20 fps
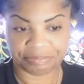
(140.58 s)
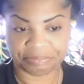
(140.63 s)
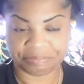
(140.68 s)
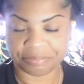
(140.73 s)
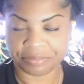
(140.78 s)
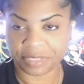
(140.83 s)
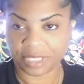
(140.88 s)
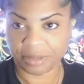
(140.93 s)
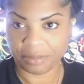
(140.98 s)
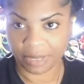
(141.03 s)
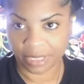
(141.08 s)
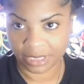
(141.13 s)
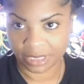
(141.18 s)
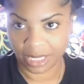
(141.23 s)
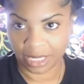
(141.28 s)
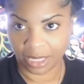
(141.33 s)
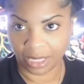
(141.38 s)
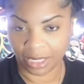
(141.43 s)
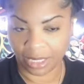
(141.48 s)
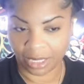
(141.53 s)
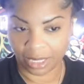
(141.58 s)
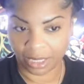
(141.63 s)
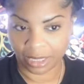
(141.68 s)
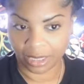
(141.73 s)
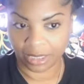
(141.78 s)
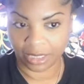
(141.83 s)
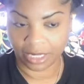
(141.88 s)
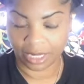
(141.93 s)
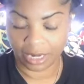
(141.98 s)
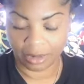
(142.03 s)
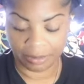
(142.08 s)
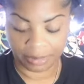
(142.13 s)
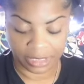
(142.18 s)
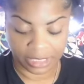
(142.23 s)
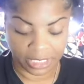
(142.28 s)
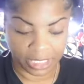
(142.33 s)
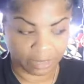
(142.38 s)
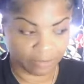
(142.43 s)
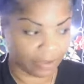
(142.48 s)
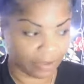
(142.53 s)
give me a second. Let me
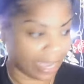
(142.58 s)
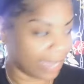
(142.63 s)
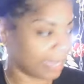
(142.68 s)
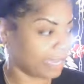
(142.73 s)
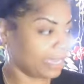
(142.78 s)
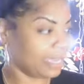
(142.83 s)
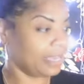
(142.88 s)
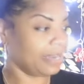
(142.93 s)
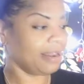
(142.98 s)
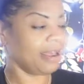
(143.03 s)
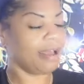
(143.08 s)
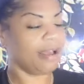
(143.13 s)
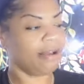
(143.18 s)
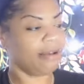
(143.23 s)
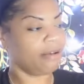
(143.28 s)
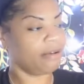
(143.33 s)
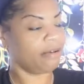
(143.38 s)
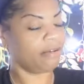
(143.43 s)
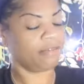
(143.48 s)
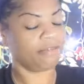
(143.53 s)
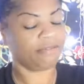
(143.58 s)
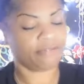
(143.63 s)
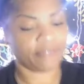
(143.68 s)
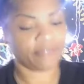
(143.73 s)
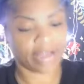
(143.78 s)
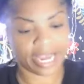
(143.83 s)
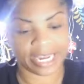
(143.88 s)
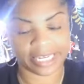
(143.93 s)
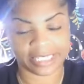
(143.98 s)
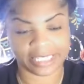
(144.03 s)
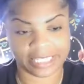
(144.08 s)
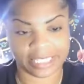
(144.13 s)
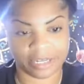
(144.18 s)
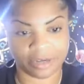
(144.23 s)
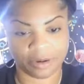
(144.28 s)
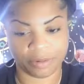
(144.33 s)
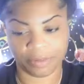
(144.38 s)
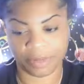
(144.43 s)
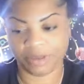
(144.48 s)
see if I can find him.